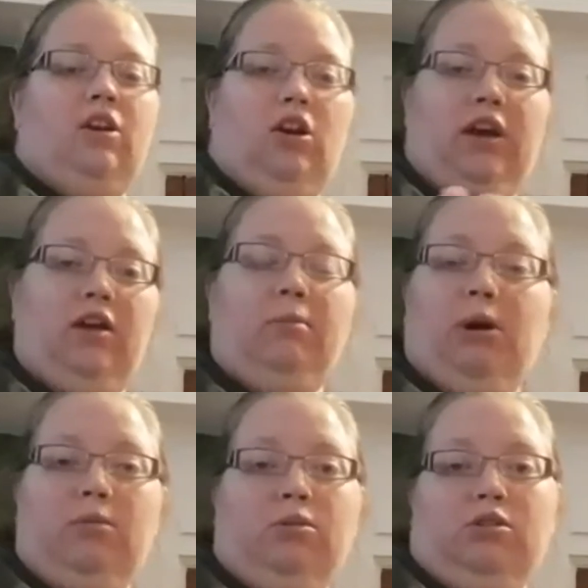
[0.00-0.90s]
There are Harry
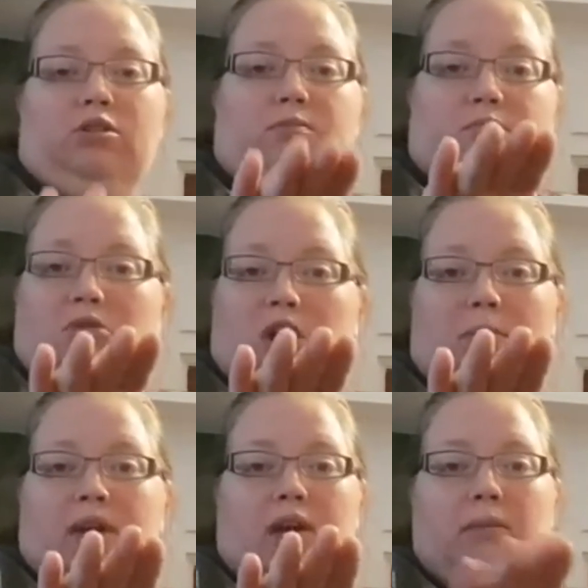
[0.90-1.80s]
Potter books
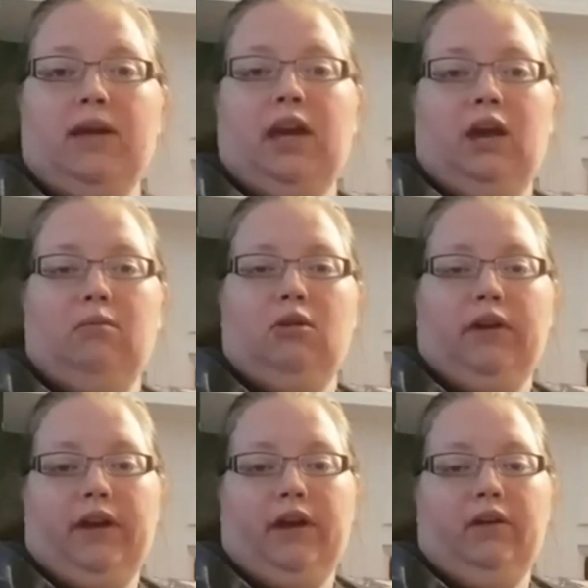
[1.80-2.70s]
propping up my camera
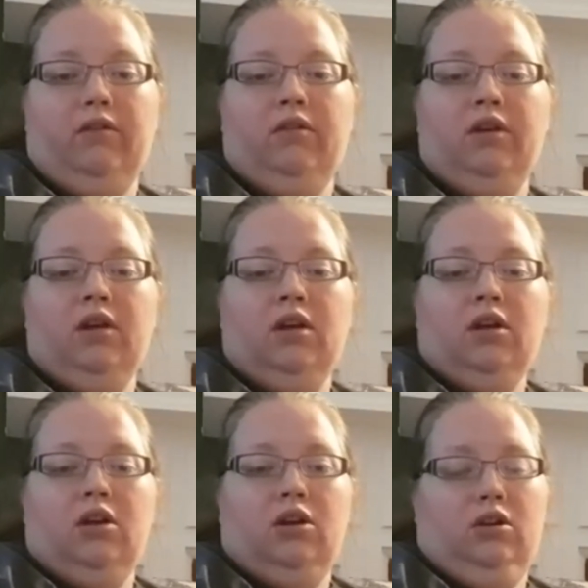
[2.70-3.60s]
right now,
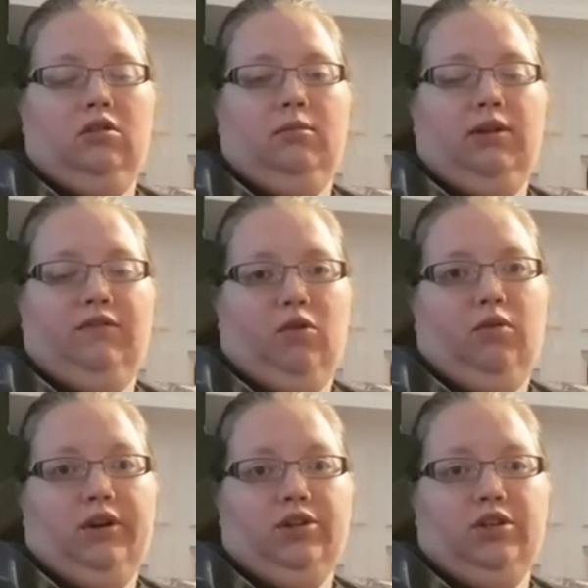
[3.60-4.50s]
or my
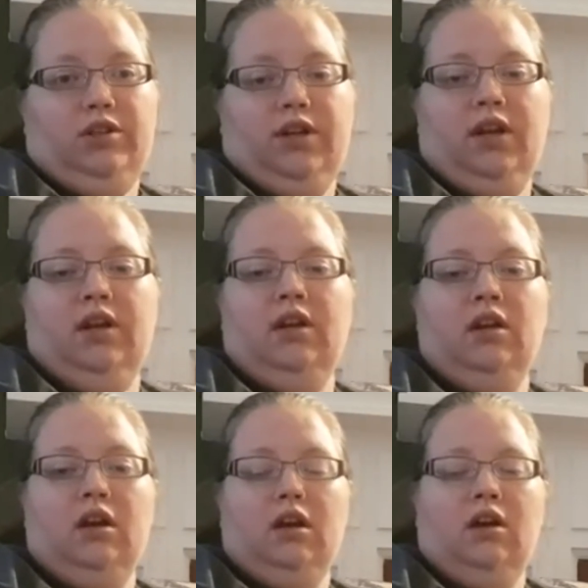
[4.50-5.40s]
phone I should say.
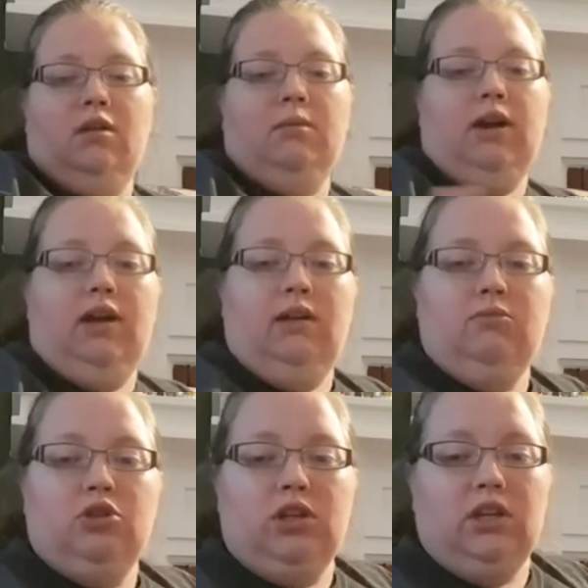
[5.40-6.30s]
I
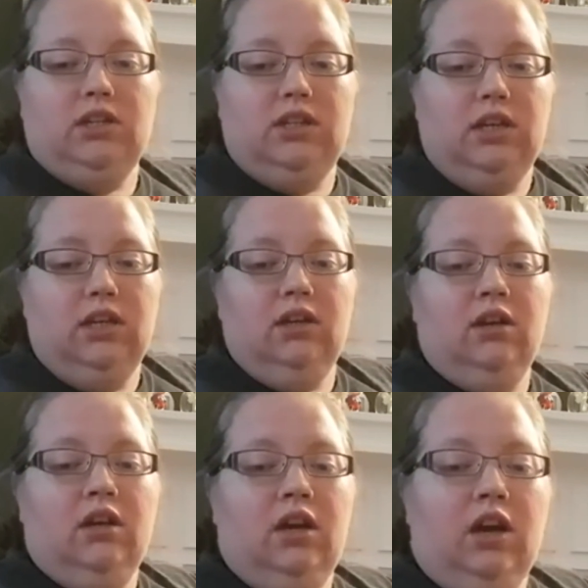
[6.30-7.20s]
am drinking tea
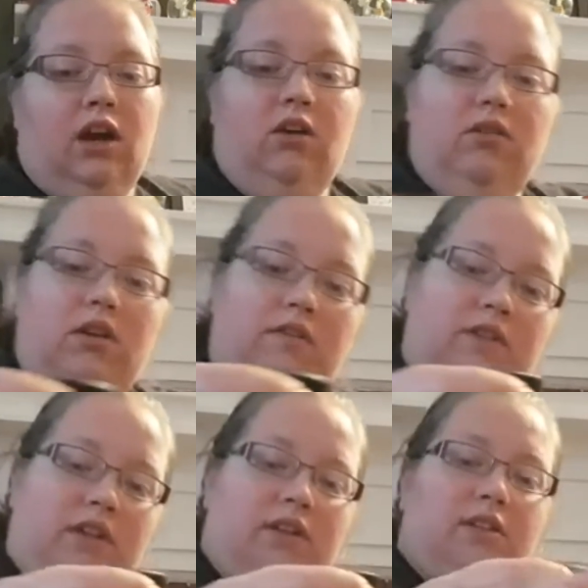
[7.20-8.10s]
out of
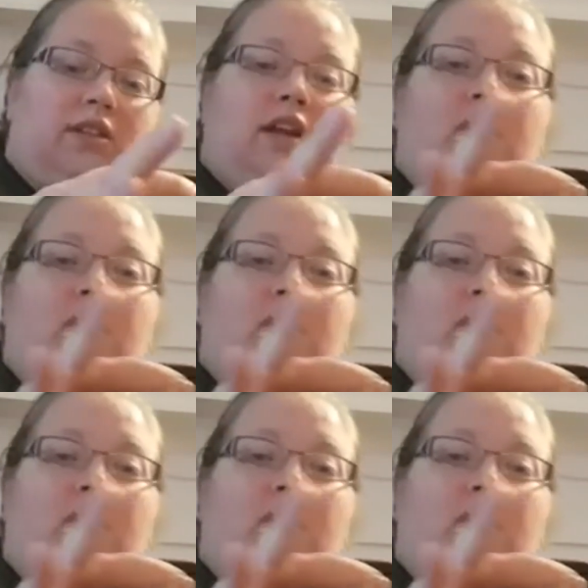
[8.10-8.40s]
this